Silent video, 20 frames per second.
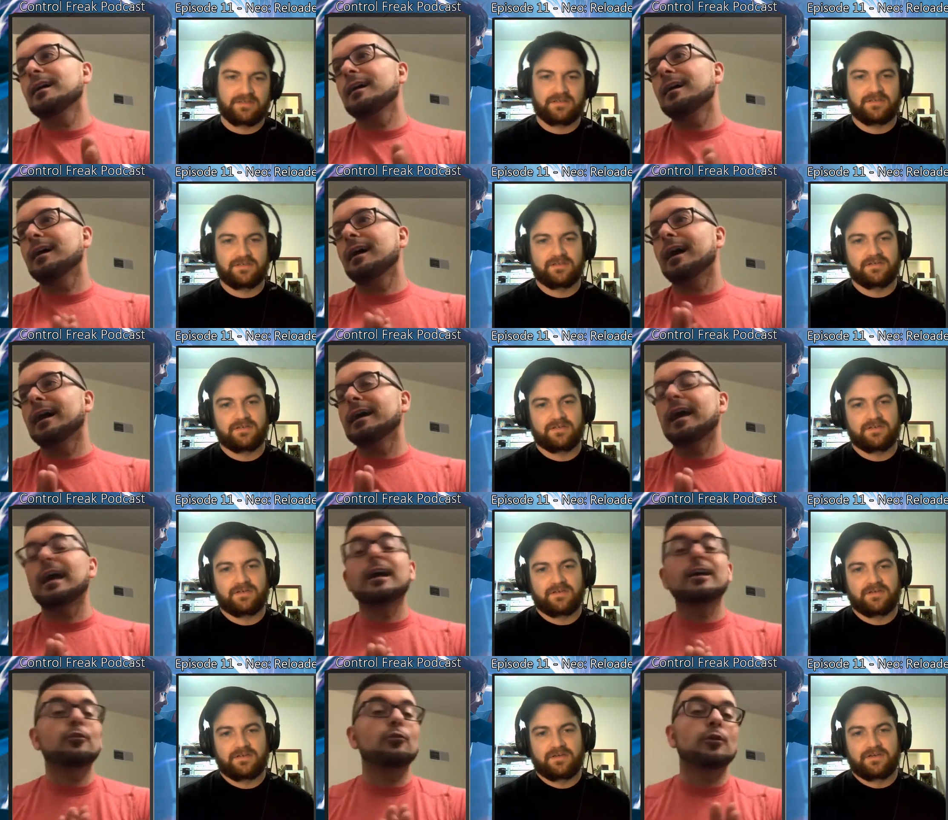
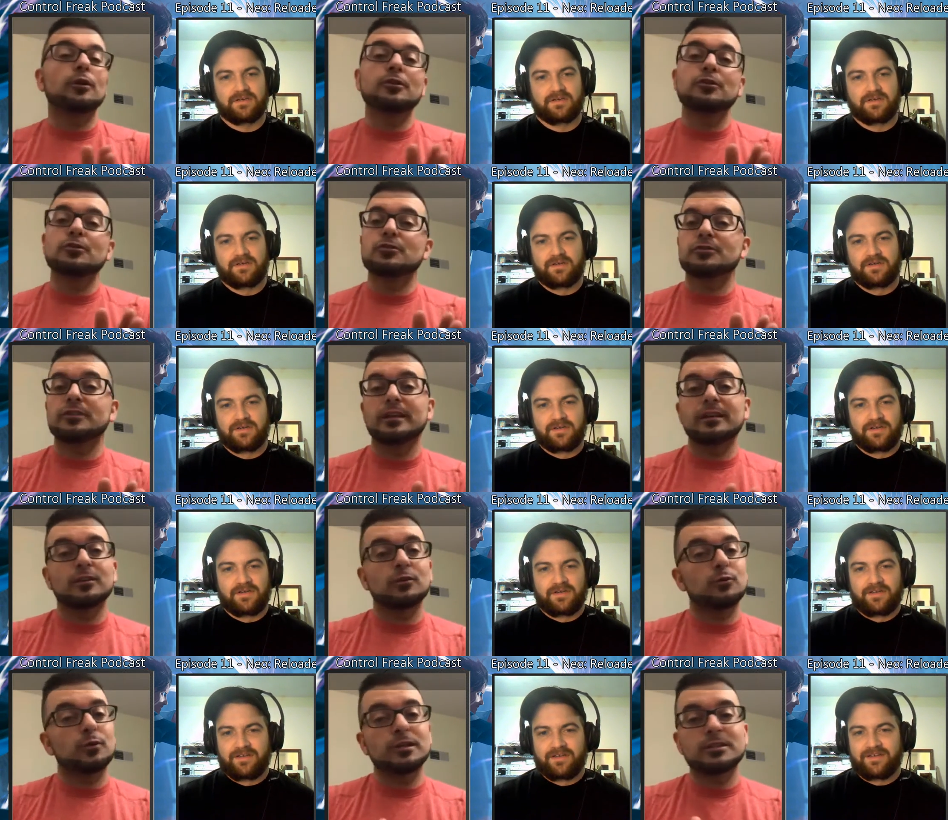Speaker 1: I don't
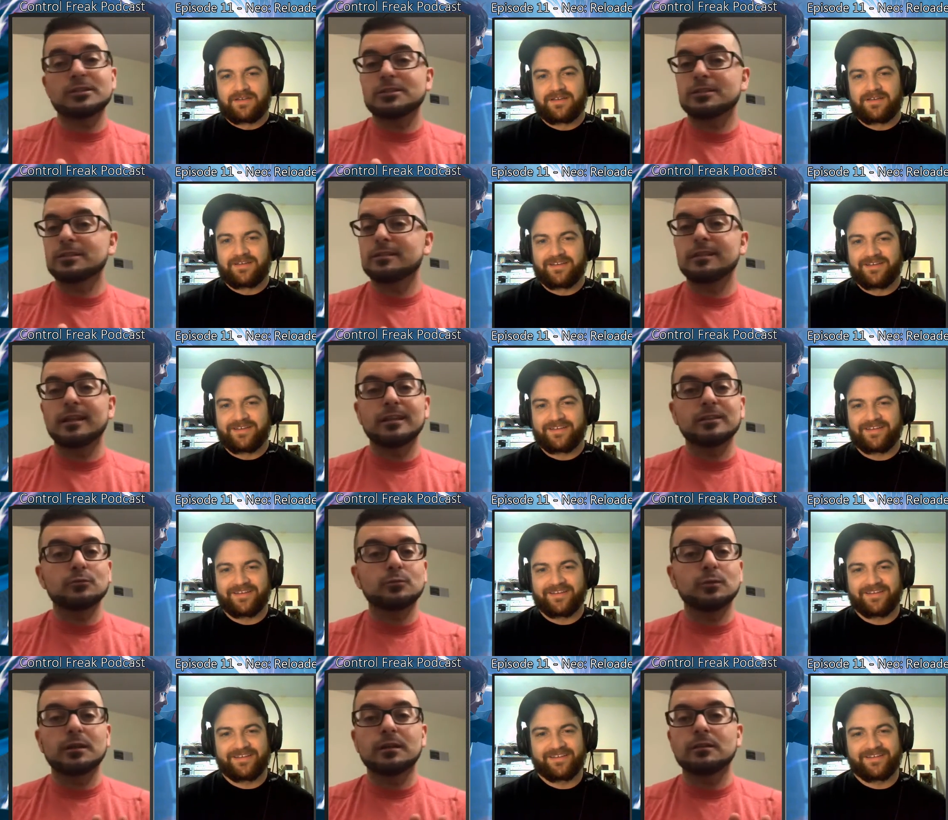understand the question
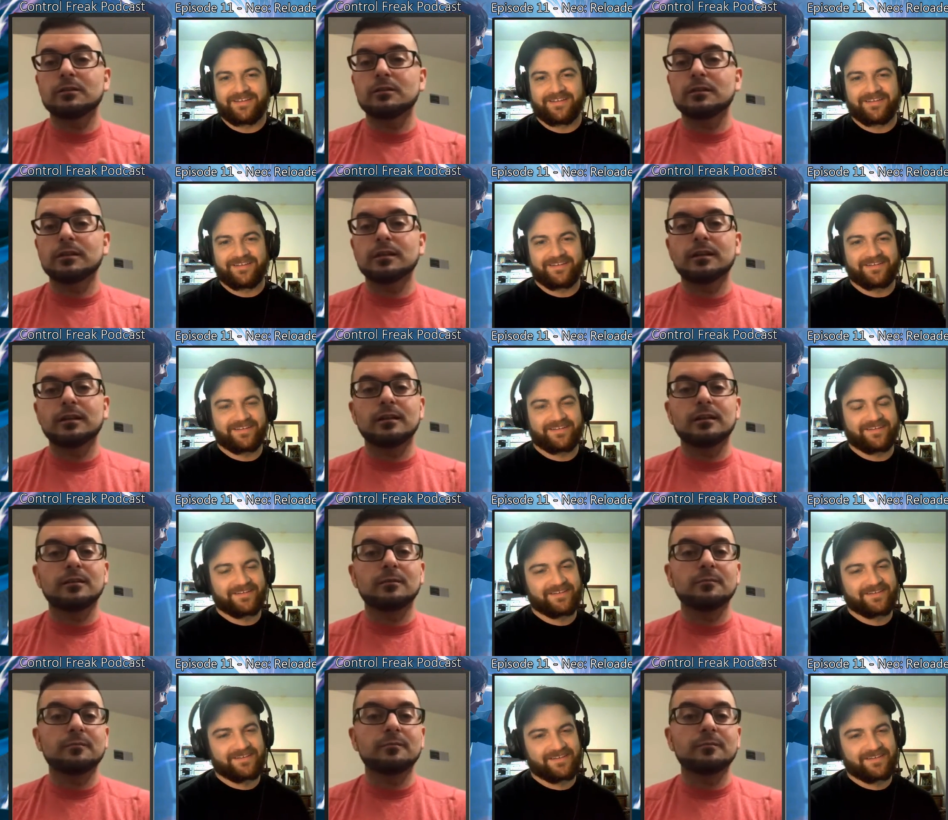as well. And